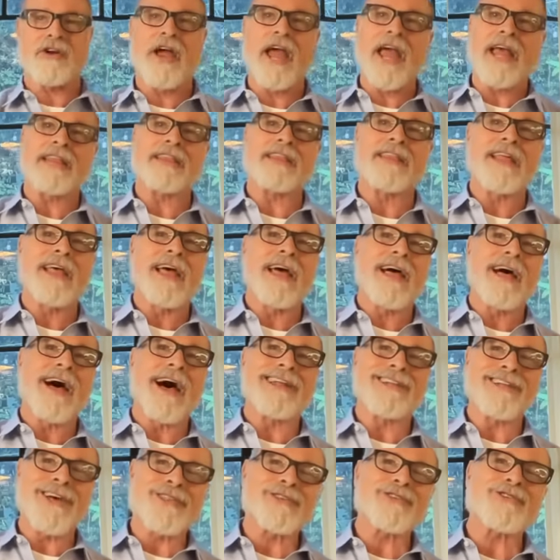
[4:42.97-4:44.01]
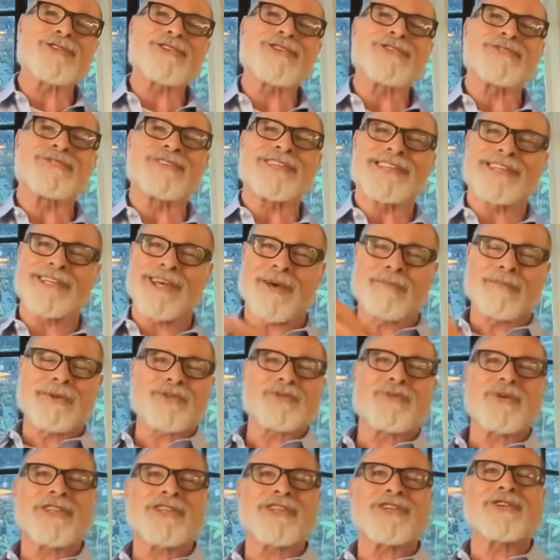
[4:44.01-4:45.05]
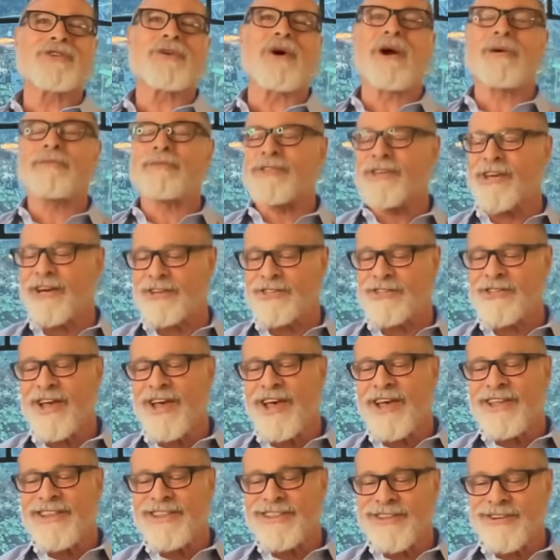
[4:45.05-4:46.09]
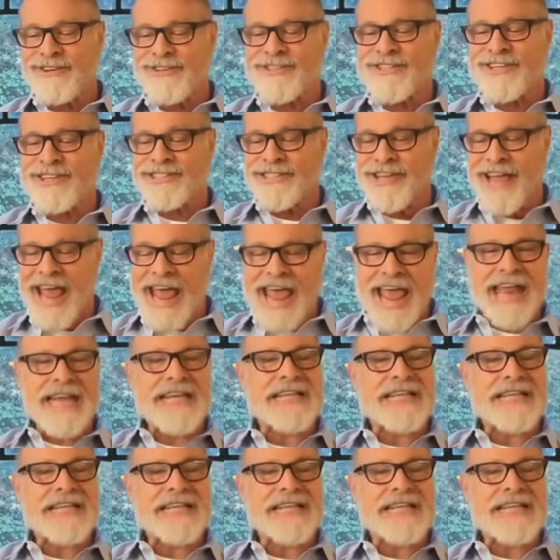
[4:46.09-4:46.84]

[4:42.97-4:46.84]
And another cute detail between the 2 armchairs, there's this end